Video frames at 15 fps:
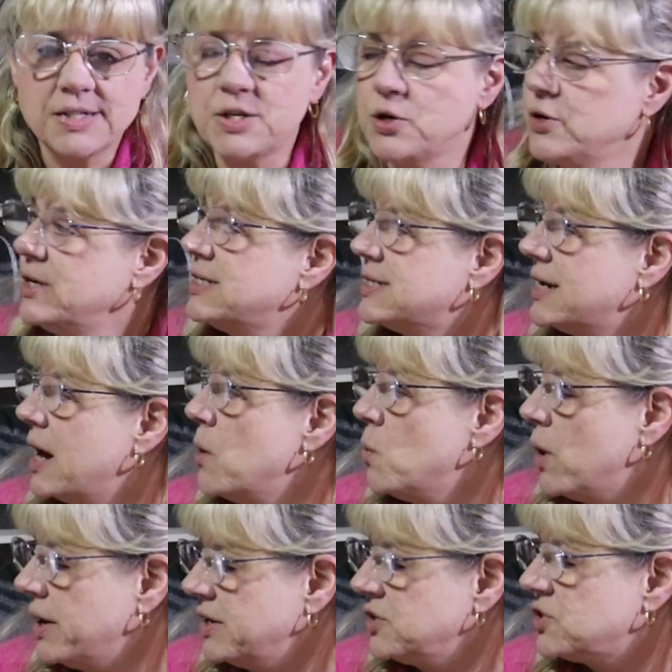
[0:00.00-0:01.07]
series that I
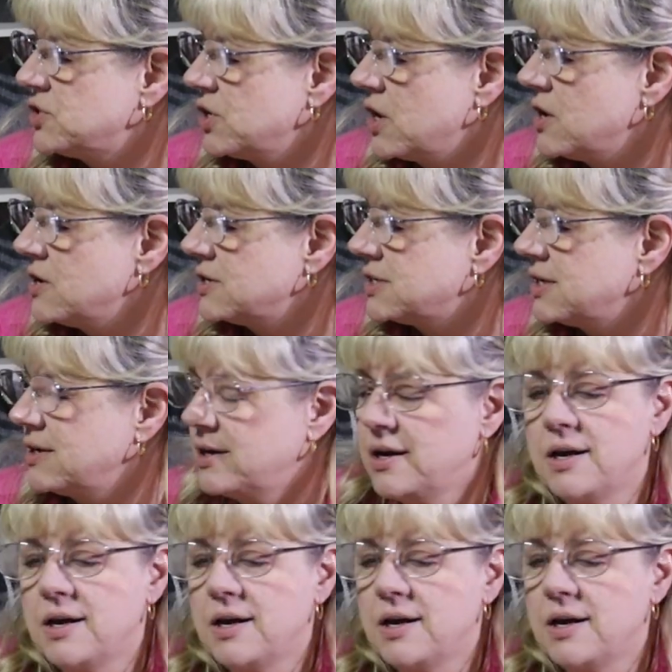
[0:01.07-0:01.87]
want to start.